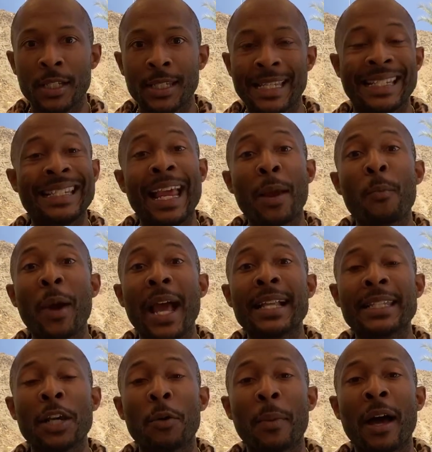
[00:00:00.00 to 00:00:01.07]
the same way I
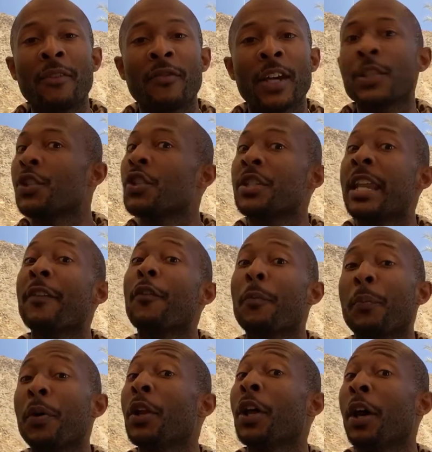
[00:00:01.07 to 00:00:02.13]
tell my investors, never
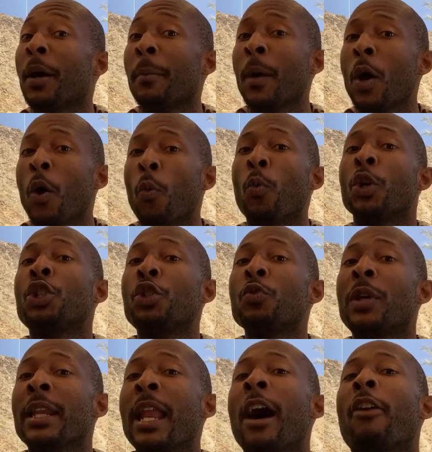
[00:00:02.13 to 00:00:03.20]
put up what you
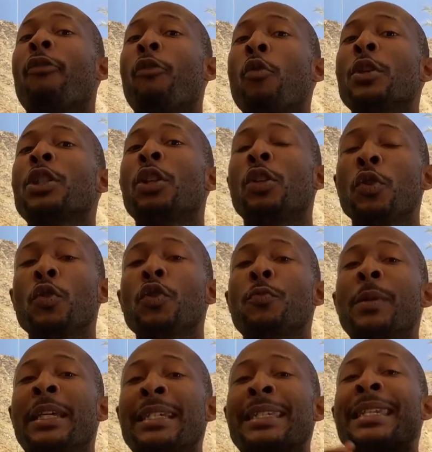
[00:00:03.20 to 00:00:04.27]
cannot afford to lose,
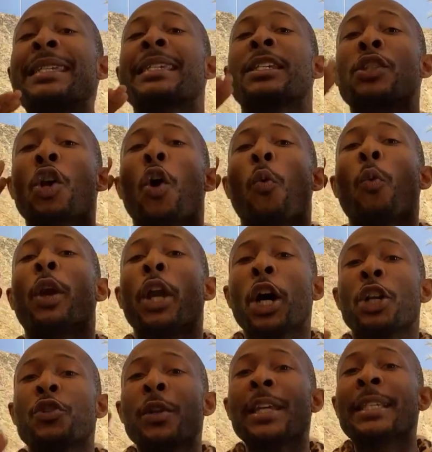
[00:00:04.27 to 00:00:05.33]
because this is
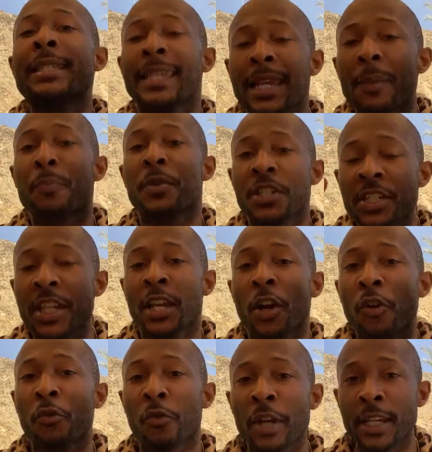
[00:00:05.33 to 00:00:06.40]
110%
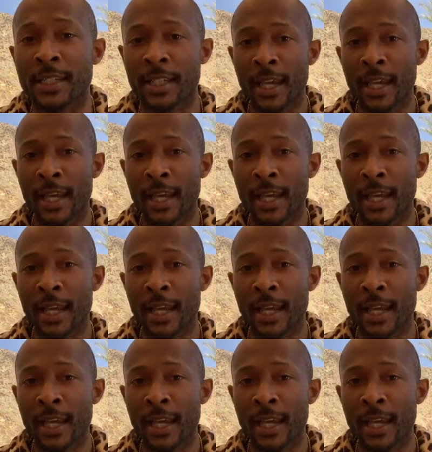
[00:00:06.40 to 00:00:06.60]
a risk.